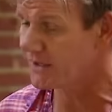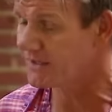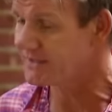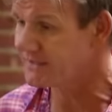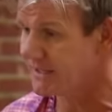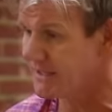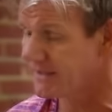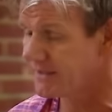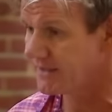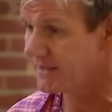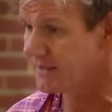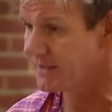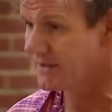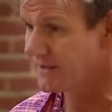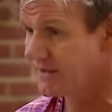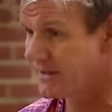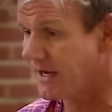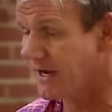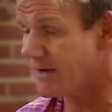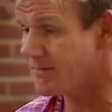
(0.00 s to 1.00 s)
What is it
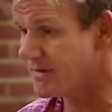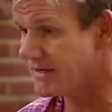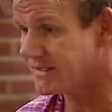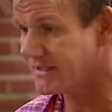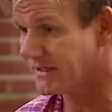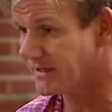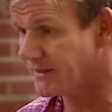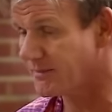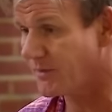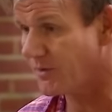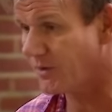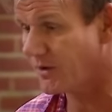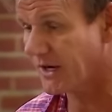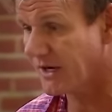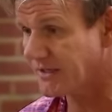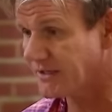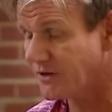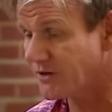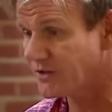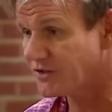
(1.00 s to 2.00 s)
that I'm missing, the point?
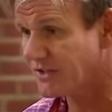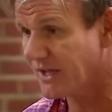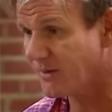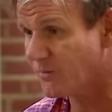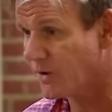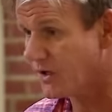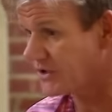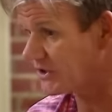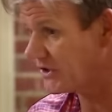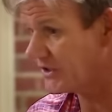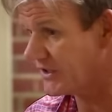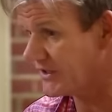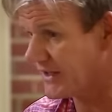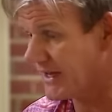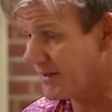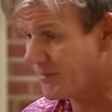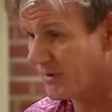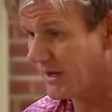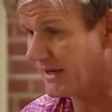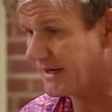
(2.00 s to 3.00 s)
I don't understand why she's in
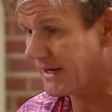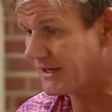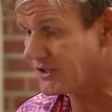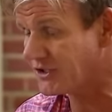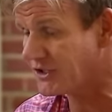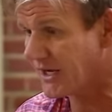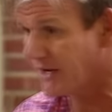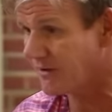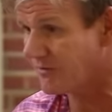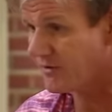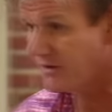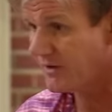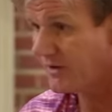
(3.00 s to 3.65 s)
there playing head chef.